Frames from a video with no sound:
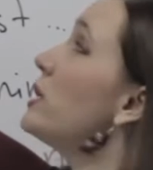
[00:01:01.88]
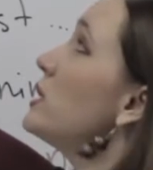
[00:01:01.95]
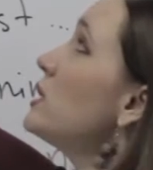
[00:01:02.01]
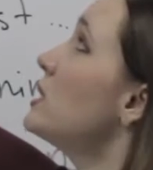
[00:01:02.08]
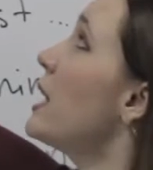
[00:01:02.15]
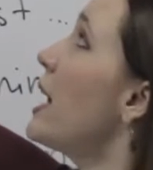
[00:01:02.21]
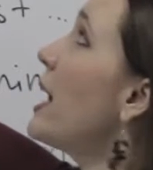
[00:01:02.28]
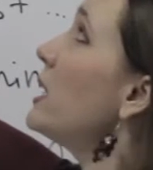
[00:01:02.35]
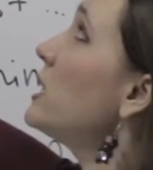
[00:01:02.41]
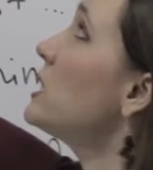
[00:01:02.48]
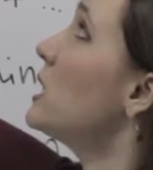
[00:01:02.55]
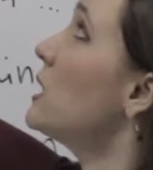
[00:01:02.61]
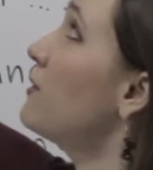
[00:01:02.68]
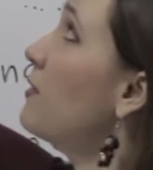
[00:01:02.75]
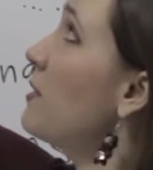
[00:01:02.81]
is that
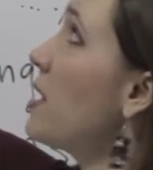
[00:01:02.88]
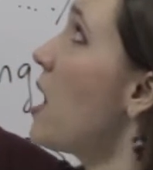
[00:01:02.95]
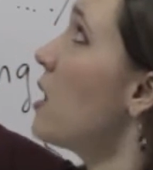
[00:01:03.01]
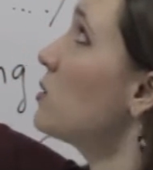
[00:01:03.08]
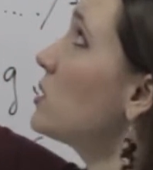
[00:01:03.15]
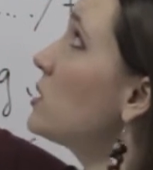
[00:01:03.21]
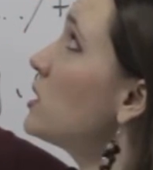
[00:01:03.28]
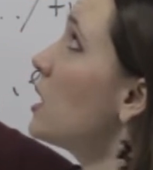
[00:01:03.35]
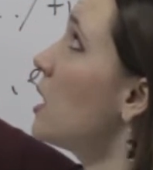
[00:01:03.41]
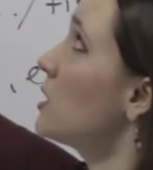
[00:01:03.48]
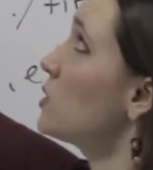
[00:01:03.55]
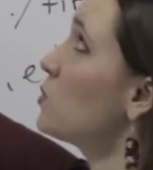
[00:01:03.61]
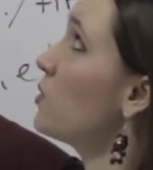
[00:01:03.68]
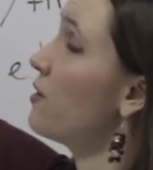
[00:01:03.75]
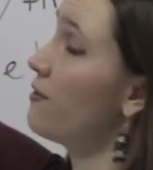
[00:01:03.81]
if a noun
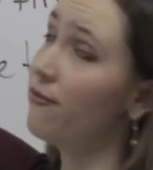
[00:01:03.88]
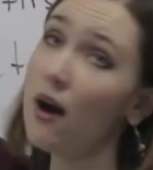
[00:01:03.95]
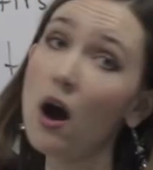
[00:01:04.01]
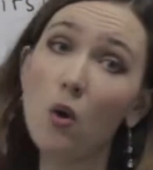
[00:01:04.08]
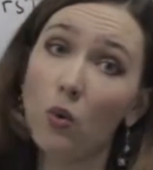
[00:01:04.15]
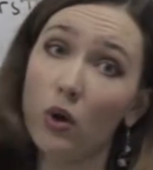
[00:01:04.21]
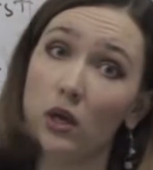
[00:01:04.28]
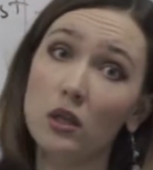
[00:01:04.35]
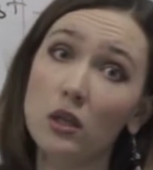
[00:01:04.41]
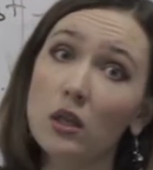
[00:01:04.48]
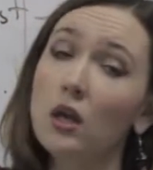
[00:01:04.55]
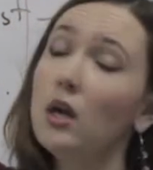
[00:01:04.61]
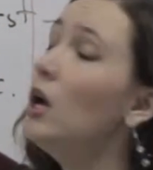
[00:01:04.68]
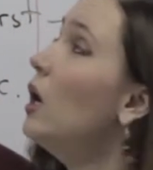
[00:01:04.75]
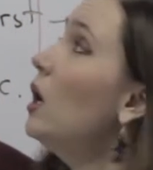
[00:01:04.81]
starts with a vowel,
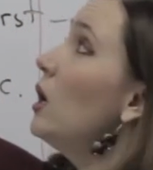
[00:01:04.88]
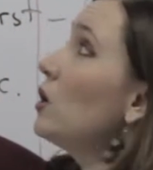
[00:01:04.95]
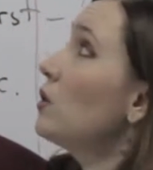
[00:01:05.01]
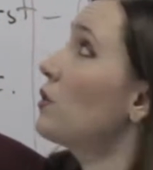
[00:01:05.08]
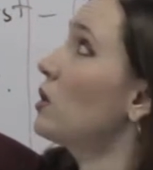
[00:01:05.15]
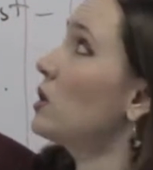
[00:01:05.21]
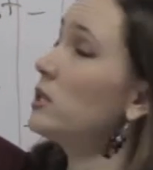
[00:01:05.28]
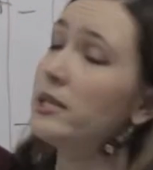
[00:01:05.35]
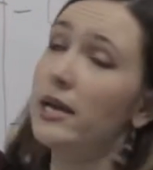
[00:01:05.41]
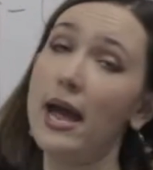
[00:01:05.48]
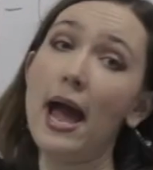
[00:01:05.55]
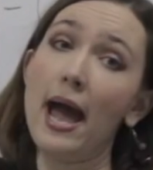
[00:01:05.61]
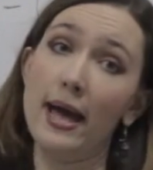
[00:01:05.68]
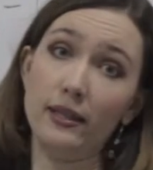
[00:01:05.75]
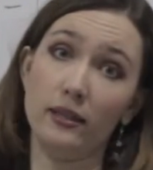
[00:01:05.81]
you've got to say
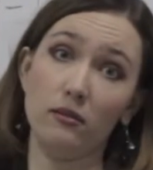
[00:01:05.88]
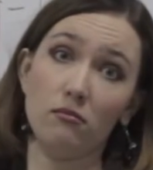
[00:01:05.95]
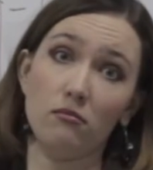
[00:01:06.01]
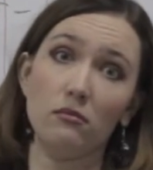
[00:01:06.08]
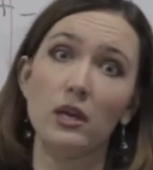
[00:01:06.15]
an.